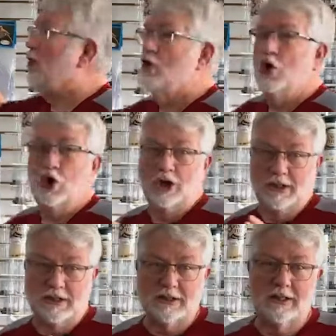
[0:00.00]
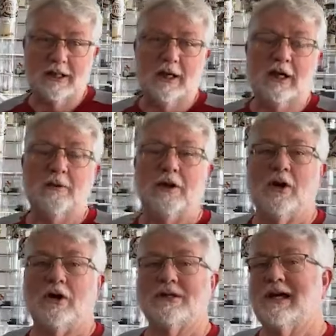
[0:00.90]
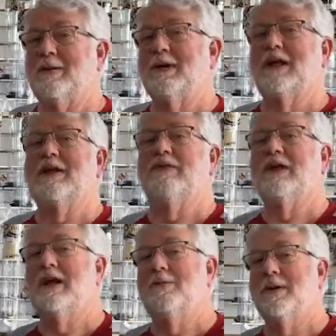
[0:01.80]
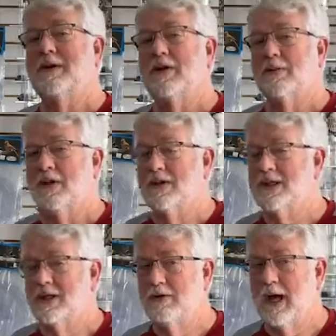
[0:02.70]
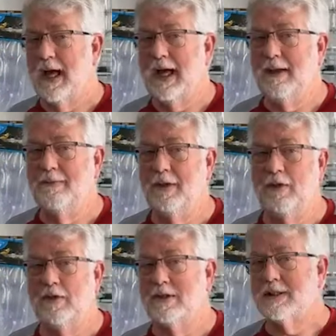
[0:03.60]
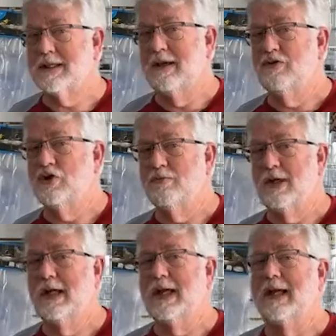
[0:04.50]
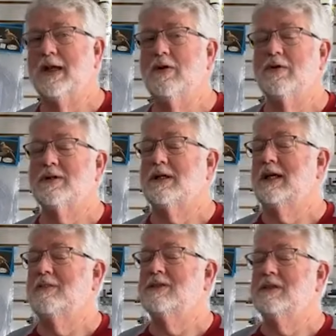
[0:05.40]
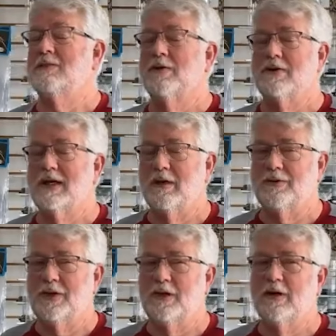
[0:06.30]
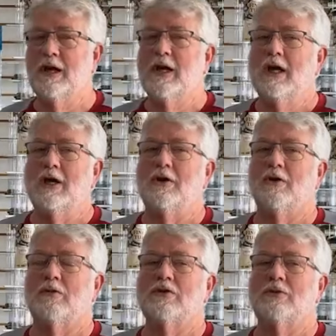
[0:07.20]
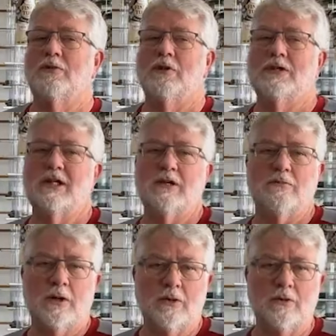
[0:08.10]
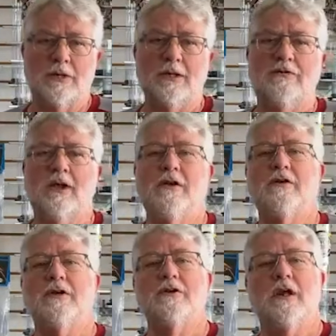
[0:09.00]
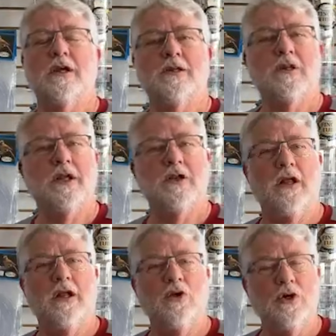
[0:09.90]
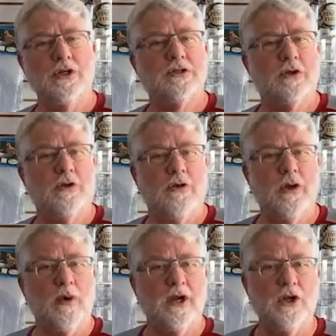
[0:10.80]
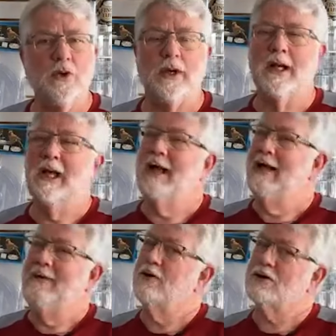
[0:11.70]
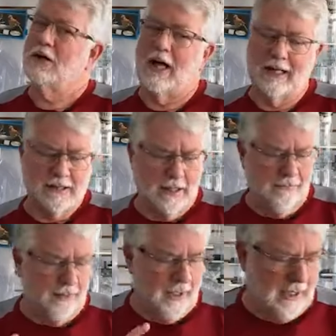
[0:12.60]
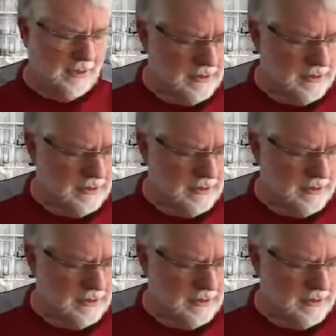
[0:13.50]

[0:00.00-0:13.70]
in on hoods, because I believe in keeping your bird seed dry. And of course, it saves you money, and of course, it keeps the birds healthier. You don't want your bird seed to mold in the feeder, and hoods are a great way to do it. And there's lots of different